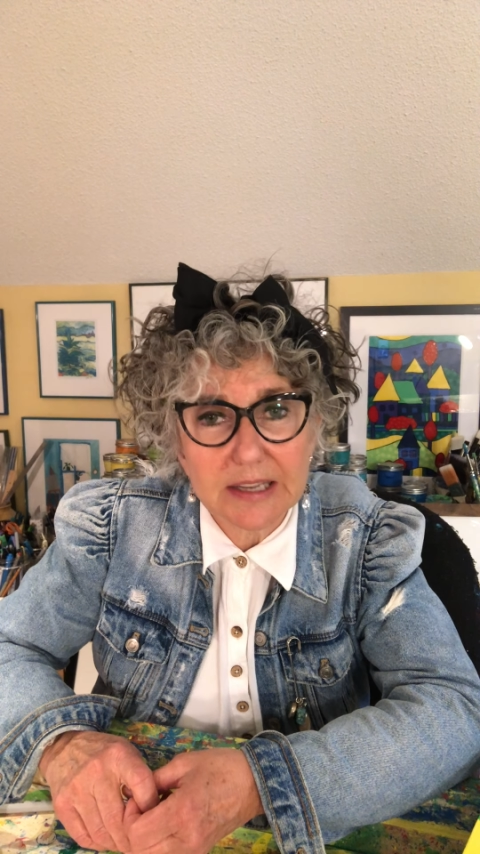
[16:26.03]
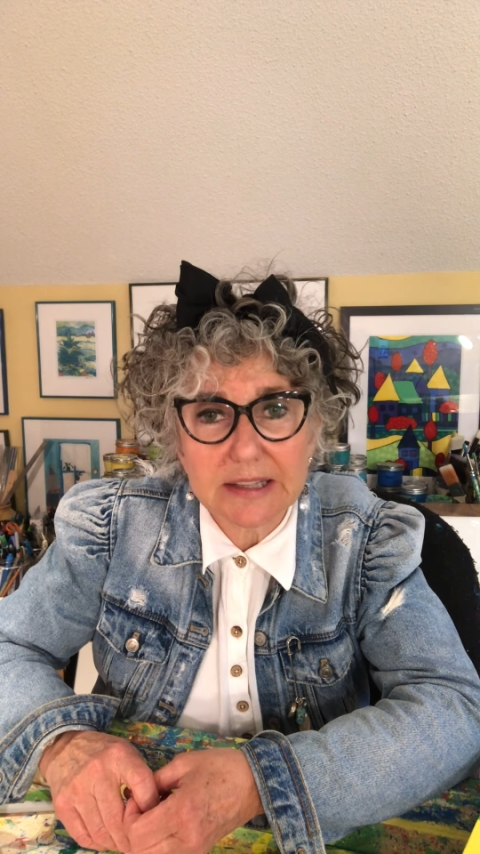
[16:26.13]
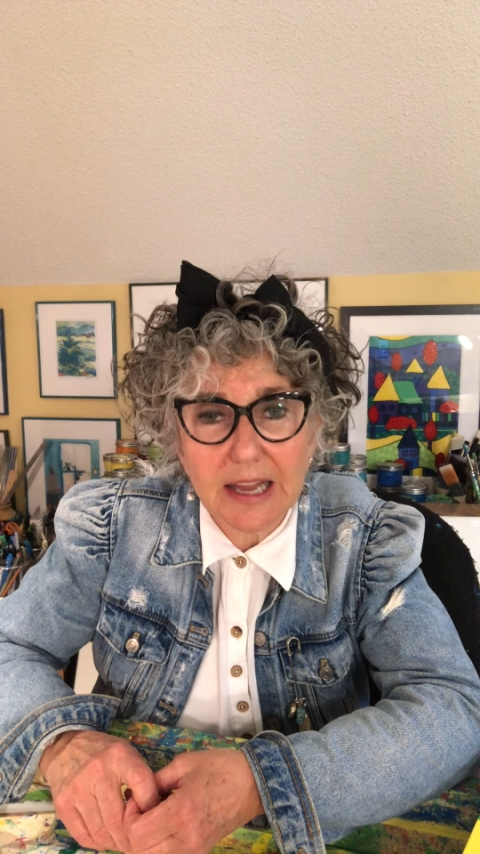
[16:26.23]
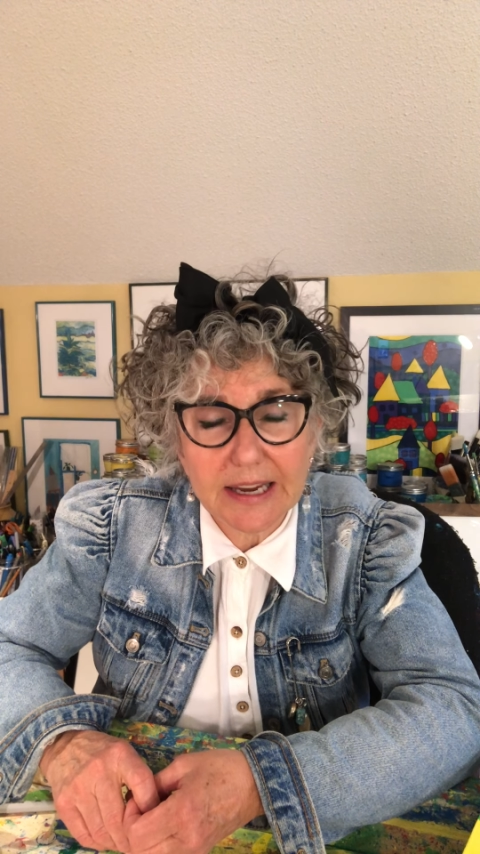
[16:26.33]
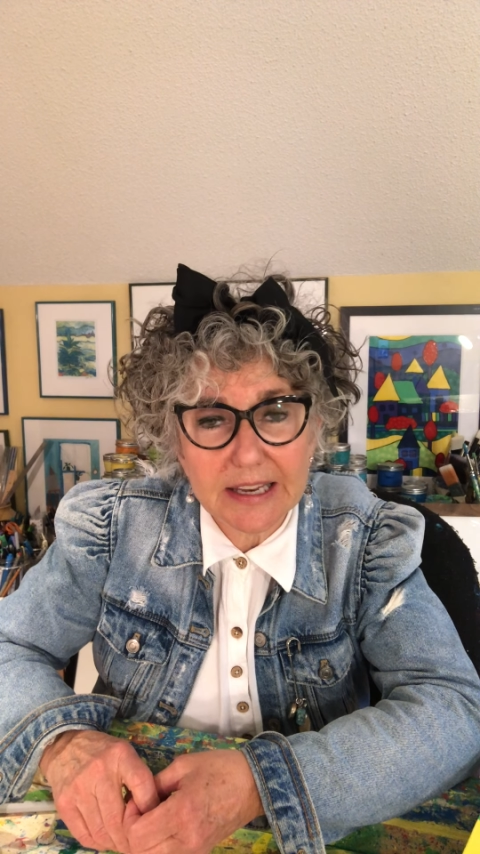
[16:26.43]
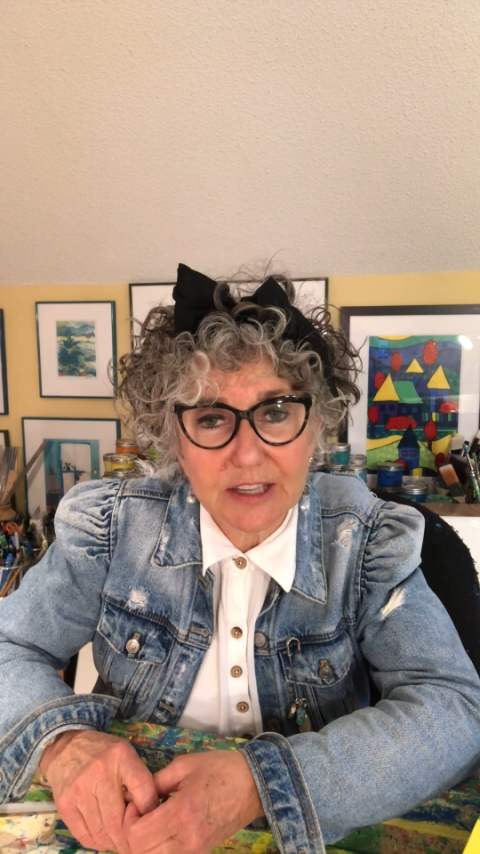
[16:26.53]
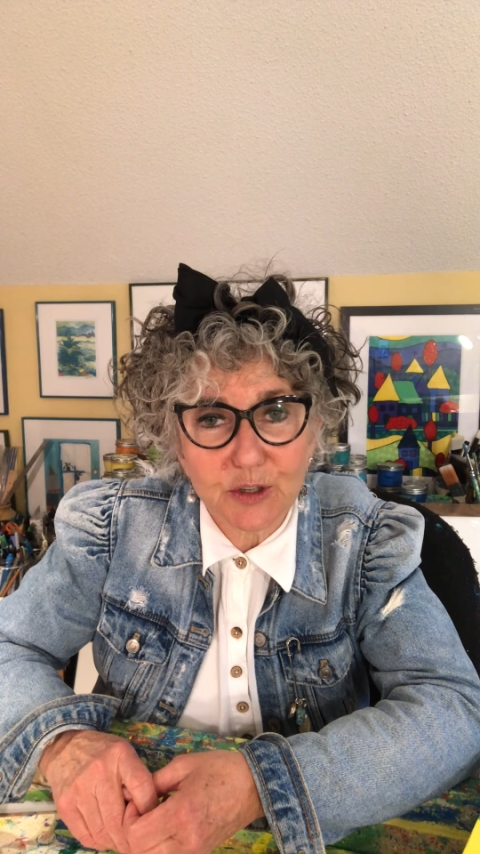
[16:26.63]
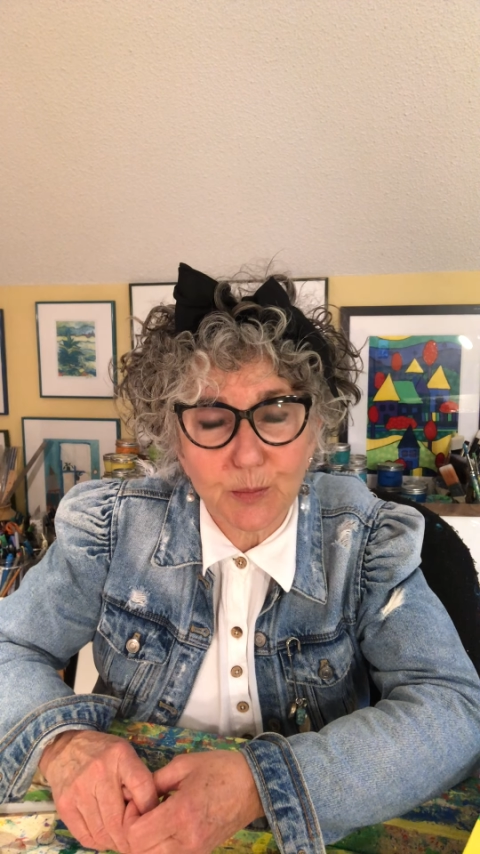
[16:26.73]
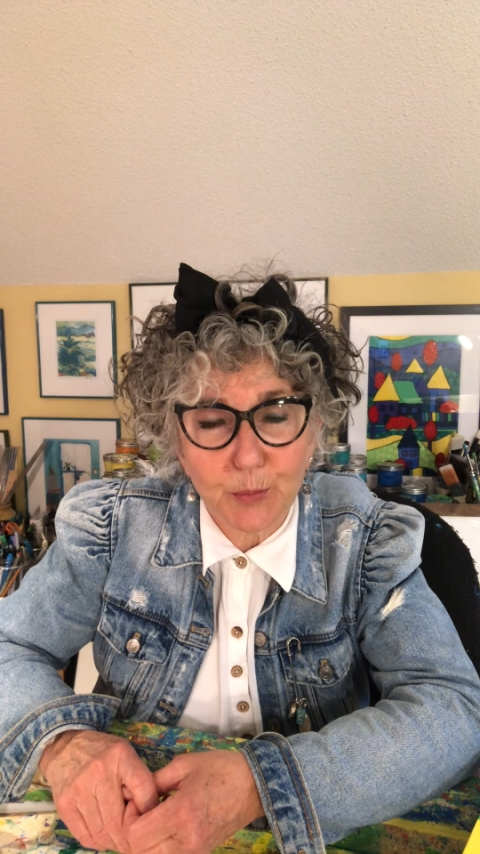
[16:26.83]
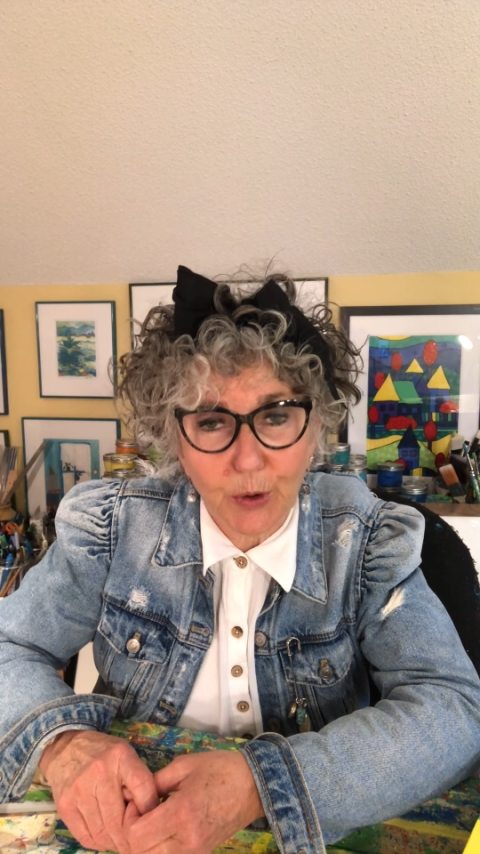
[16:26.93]
lucky
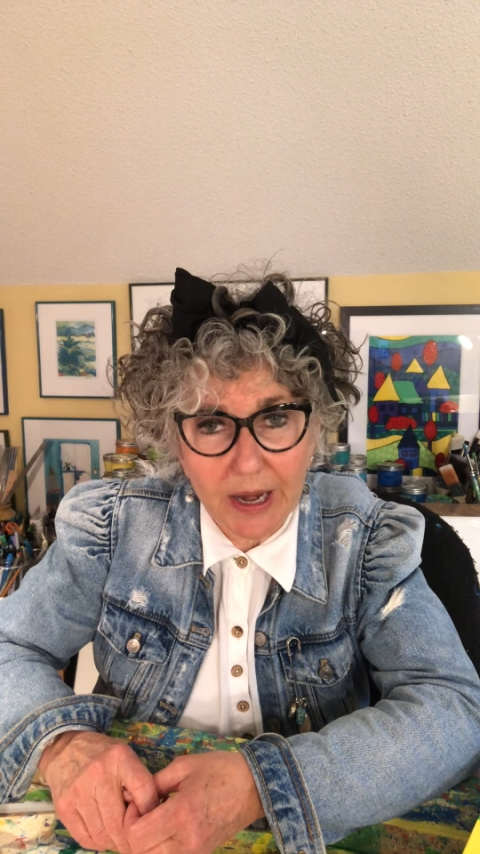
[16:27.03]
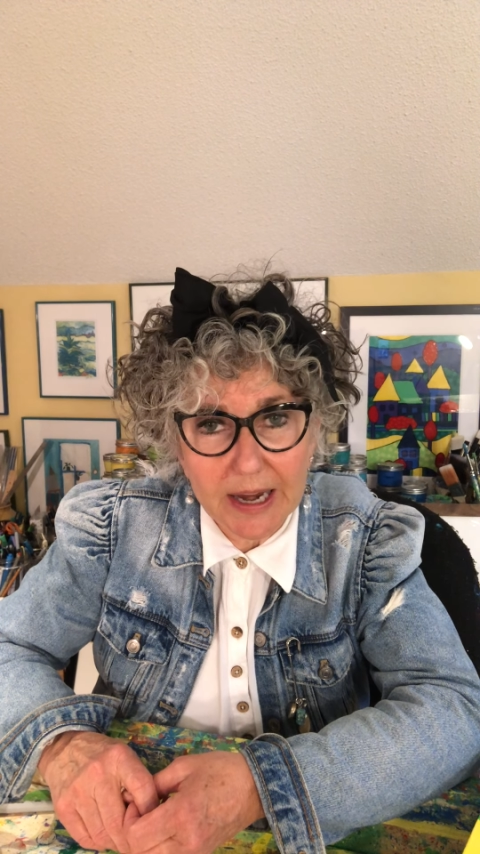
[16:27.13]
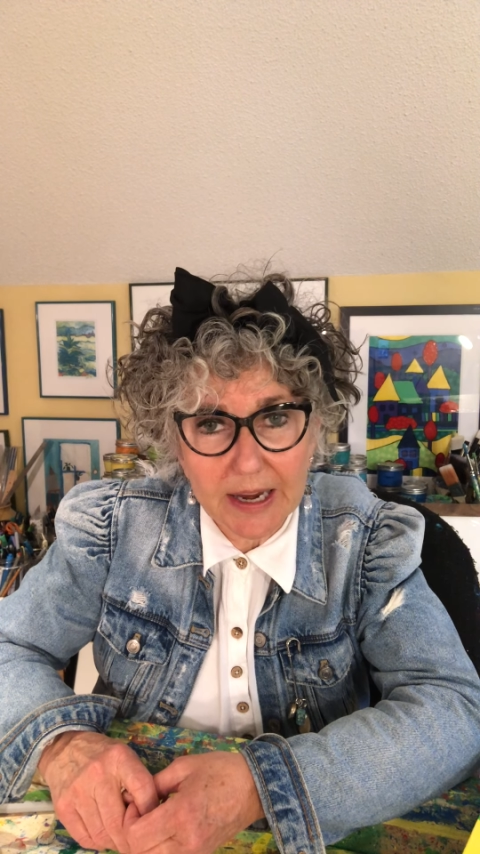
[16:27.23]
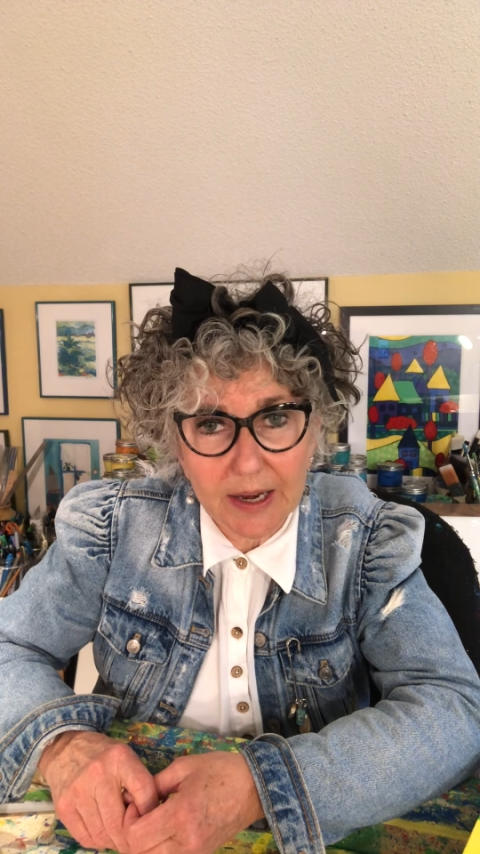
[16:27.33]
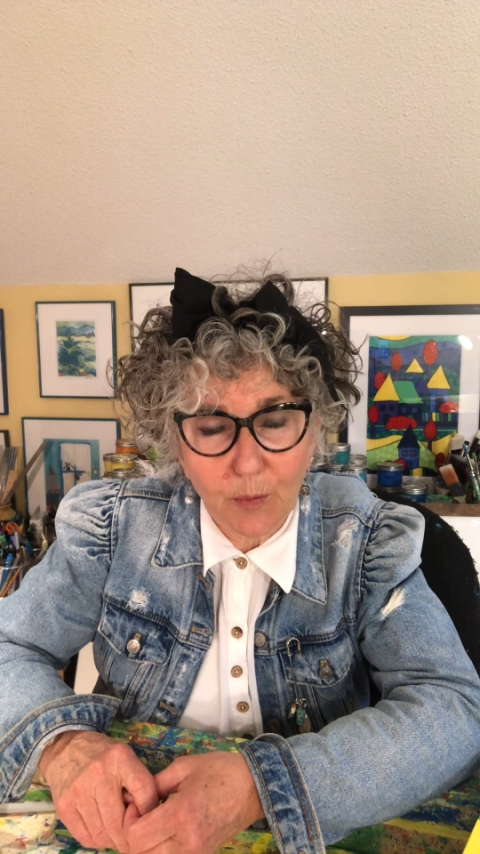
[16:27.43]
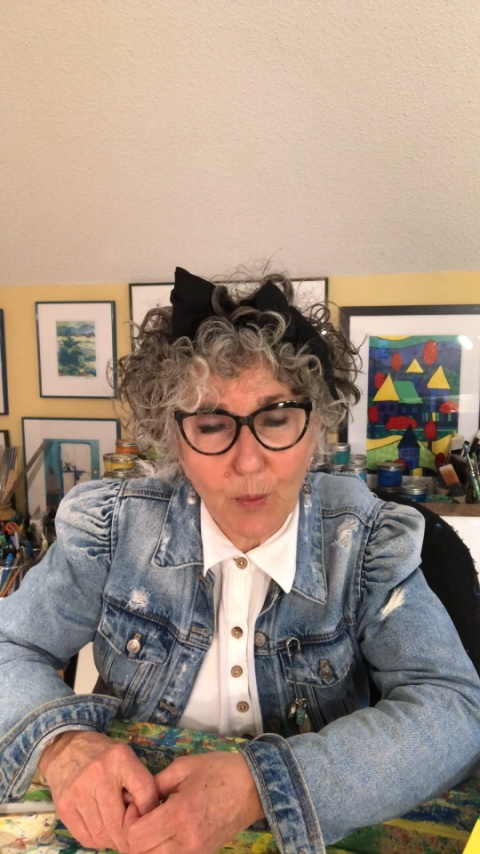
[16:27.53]
little break